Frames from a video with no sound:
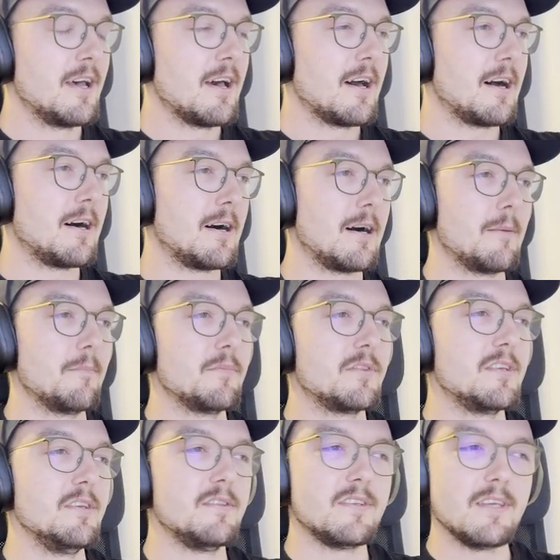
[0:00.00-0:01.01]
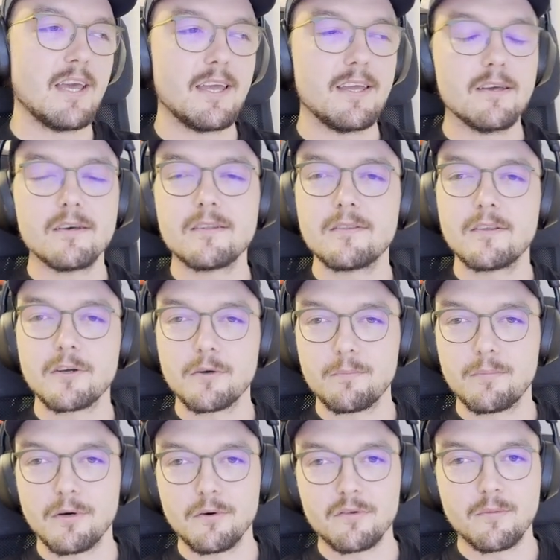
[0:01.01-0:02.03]
TCA, the
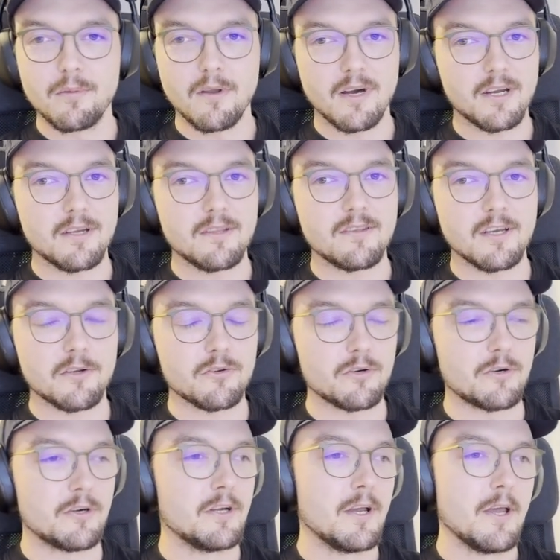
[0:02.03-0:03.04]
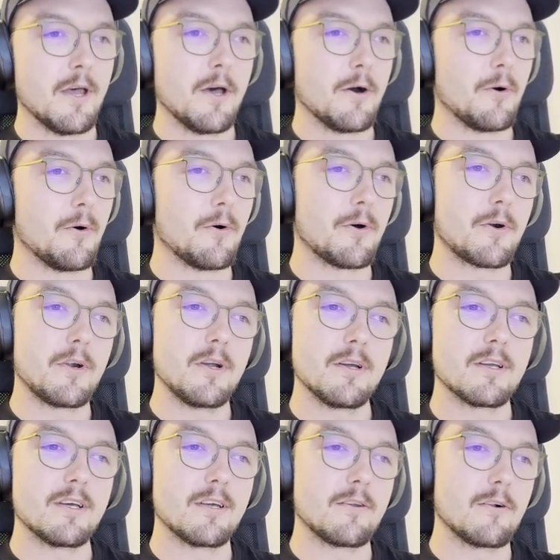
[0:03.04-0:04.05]
Composable Architecture, or
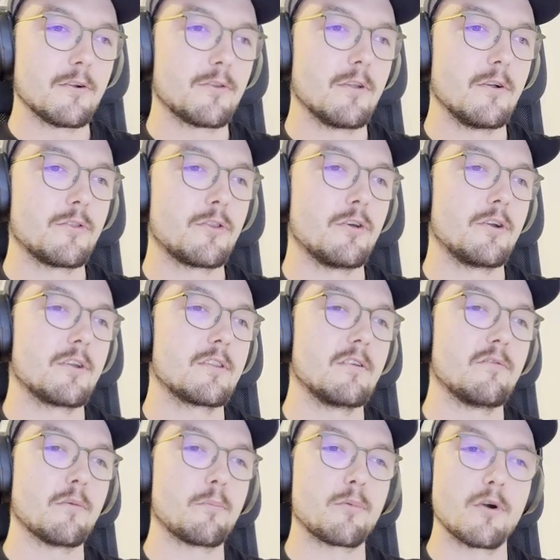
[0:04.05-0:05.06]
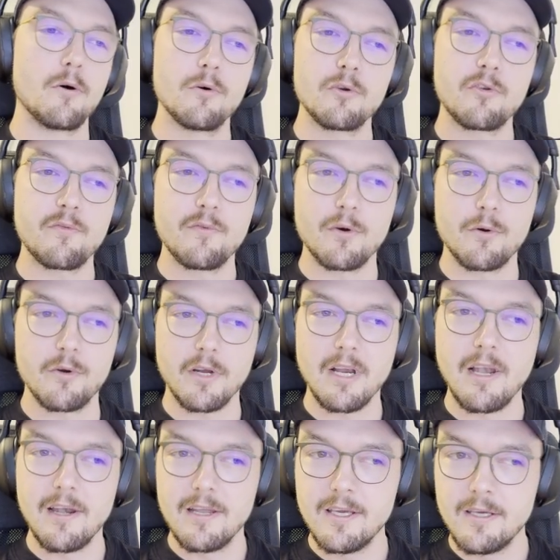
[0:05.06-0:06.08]
an alternative approach for a
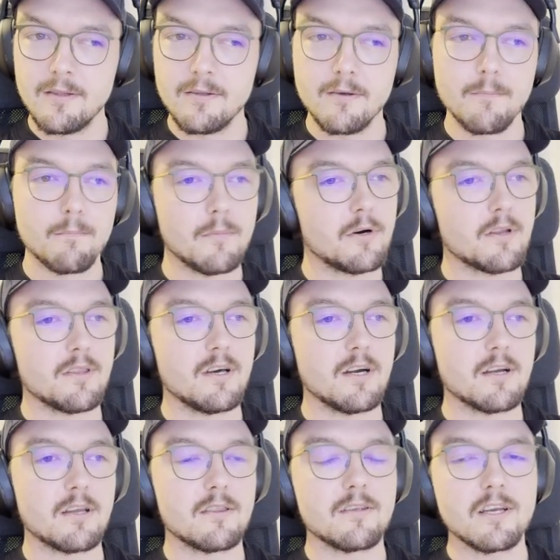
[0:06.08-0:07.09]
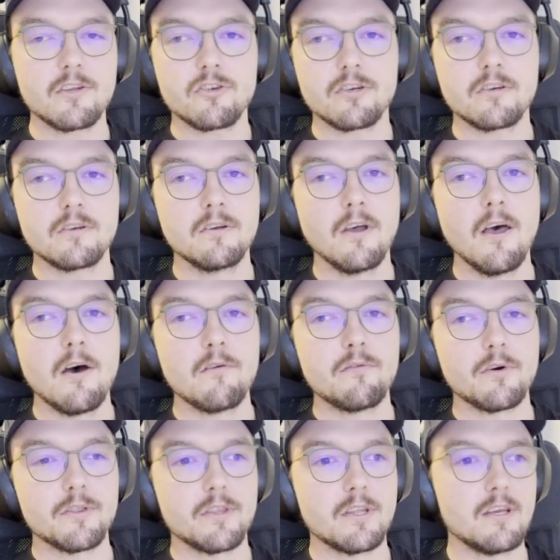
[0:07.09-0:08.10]
clean, modern architecture
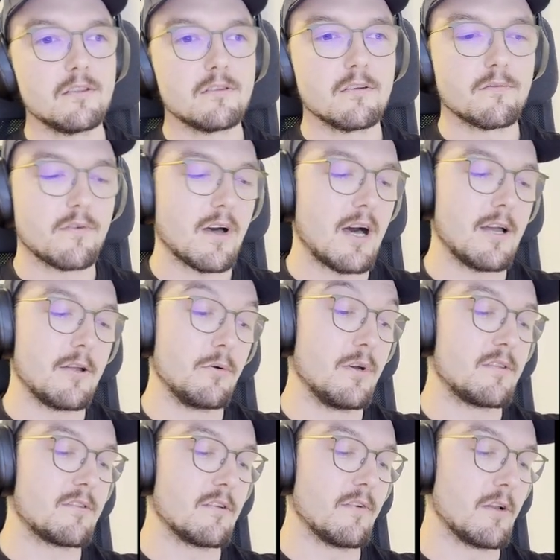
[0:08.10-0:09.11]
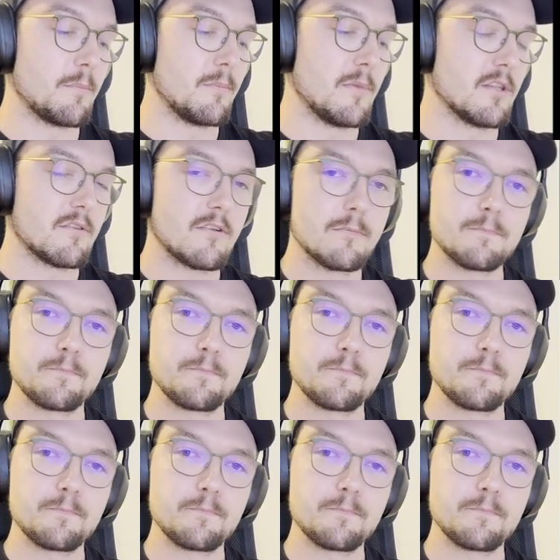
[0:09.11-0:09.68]
for native iOS development.